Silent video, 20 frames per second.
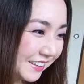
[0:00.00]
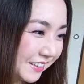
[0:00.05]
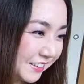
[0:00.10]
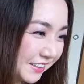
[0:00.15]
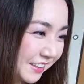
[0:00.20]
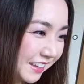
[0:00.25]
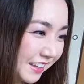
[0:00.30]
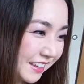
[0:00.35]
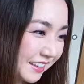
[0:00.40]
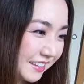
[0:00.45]

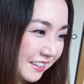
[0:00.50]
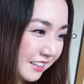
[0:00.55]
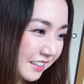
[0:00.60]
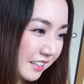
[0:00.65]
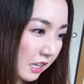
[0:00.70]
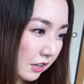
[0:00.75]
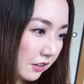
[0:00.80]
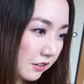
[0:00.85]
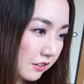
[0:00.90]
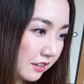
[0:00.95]
Thank
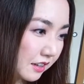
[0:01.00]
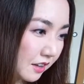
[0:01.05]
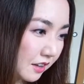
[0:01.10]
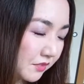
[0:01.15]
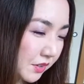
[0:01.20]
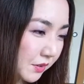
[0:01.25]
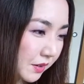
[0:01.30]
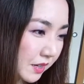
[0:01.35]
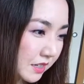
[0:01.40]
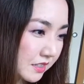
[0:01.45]
you. Have a
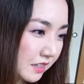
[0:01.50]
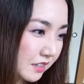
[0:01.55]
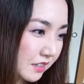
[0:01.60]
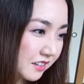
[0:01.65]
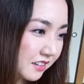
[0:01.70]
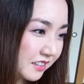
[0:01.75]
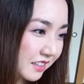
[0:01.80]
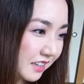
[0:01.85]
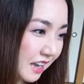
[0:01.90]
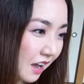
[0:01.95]
great day. You're
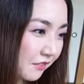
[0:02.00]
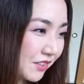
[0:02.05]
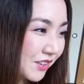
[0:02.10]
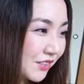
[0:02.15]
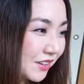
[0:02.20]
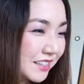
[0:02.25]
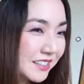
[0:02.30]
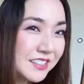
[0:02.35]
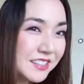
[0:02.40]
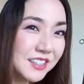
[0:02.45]
gonna have a
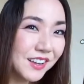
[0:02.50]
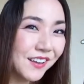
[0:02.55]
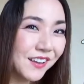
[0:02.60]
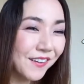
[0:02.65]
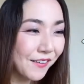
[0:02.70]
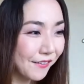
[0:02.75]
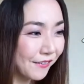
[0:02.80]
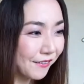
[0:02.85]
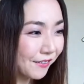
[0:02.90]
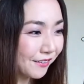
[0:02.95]
great
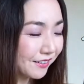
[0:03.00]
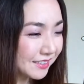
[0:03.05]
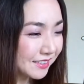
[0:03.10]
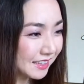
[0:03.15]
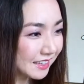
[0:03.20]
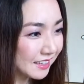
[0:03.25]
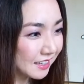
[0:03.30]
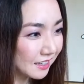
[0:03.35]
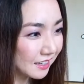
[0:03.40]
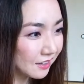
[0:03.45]
too.
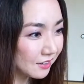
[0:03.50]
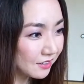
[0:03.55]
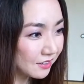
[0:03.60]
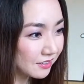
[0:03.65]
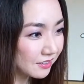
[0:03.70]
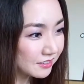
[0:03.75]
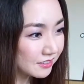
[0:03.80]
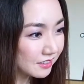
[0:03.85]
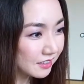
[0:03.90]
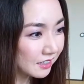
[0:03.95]
Thank
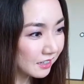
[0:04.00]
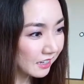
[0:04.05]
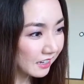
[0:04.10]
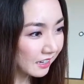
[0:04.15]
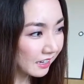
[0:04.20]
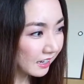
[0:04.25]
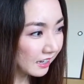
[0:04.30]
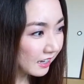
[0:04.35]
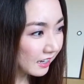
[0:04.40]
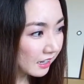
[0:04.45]
you.
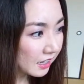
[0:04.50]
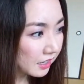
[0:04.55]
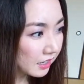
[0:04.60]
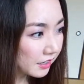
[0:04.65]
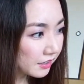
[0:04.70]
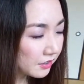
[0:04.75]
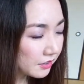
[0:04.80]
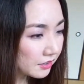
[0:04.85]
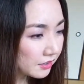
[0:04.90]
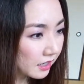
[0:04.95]

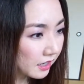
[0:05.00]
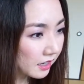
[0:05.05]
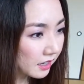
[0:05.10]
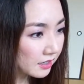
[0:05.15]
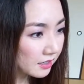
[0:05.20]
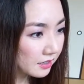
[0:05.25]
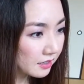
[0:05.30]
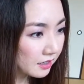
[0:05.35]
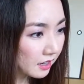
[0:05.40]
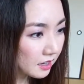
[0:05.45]
Okay,
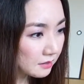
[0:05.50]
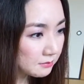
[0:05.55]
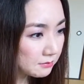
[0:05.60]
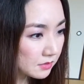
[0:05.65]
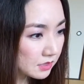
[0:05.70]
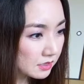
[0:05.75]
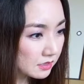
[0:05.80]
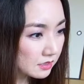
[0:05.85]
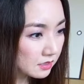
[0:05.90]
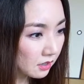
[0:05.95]
I'm
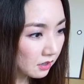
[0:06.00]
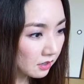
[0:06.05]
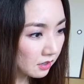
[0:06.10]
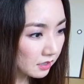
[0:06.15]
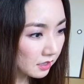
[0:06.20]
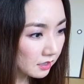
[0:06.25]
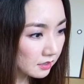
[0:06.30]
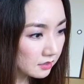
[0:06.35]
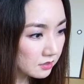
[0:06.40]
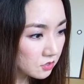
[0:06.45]

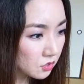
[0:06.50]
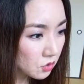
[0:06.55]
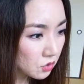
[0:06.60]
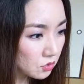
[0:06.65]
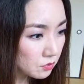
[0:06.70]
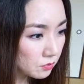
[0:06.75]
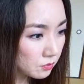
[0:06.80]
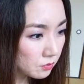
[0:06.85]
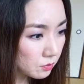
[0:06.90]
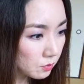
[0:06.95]
talking so
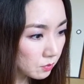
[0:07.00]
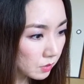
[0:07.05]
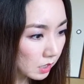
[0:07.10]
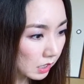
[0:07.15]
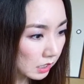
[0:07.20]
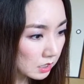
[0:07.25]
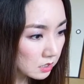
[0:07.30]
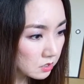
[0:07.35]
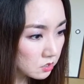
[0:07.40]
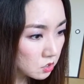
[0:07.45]

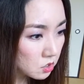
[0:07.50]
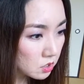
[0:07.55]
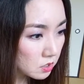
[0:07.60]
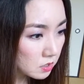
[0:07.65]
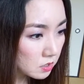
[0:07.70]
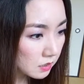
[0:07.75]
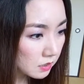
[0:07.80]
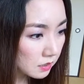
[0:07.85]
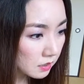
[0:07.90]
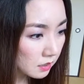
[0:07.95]

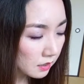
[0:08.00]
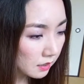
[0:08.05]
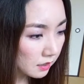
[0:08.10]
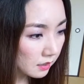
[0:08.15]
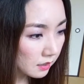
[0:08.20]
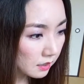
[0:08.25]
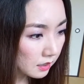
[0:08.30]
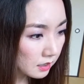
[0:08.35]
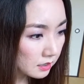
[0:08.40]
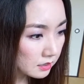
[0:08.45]
much.
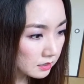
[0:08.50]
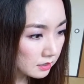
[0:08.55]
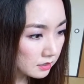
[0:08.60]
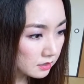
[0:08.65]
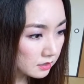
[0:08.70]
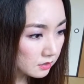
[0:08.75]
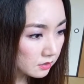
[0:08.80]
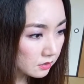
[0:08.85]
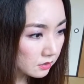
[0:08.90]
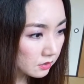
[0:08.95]
I need
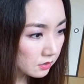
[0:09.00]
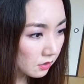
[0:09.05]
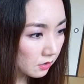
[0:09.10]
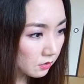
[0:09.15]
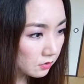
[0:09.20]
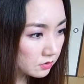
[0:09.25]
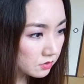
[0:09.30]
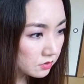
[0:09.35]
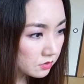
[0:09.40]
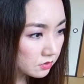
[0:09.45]
to go
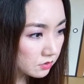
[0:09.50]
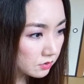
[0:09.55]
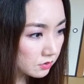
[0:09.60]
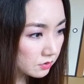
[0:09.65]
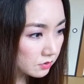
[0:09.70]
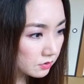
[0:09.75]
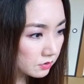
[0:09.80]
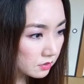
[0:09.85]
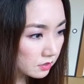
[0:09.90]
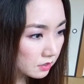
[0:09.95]

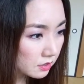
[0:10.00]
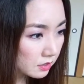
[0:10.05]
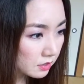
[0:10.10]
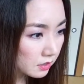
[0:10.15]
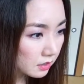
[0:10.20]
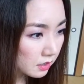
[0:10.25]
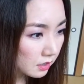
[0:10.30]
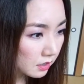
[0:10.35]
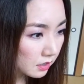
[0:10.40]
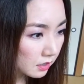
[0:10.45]
soon
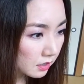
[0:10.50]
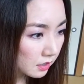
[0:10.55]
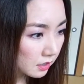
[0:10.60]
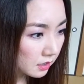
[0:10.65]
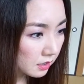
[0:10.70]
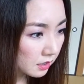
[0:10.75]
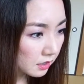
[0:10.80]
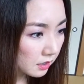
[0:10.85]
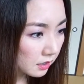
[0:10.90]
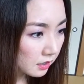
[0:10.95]

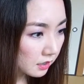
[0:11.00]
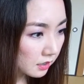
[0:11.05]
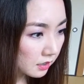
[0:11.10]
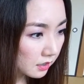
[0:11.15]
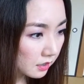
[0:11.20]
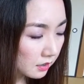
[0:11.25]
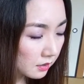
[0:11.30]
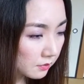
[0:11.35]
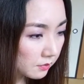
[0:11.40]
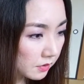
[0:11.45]

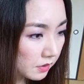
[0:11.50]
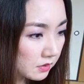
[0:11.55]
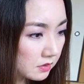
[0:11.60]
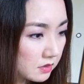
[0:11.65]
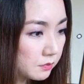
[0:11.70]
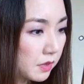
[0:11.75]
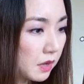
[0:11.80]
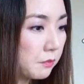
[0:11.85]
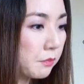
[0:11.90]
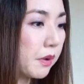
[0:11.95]
because
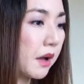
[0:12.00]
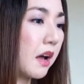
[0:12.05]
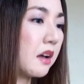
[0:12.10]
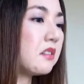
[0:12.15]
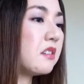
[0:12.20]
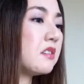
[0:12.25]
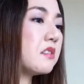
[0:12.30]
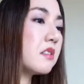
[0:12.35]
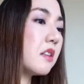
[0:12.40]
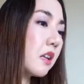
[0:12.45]
my back
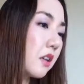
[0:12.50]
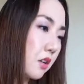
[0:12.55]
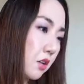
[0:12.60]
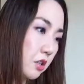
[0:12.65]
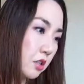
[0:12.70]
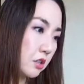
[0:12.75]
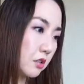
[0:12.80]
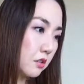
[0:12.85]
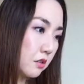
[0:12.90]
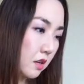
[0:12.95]
is like
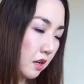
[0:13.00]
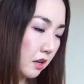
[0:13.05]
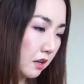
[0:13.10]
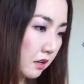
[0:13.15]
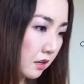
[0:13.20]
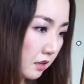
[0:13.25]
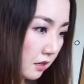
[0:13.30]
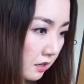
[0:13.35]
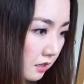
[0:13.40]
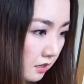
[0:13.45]

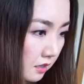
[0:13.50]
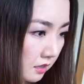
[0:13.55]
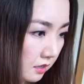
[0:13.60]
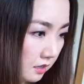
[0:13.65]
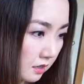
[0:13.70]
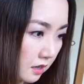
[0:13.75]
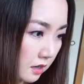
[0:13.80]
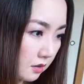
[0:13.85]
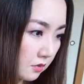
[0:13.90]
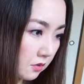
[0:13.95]
hurting
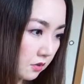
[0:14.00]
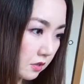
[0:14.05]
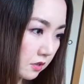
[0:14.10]
now.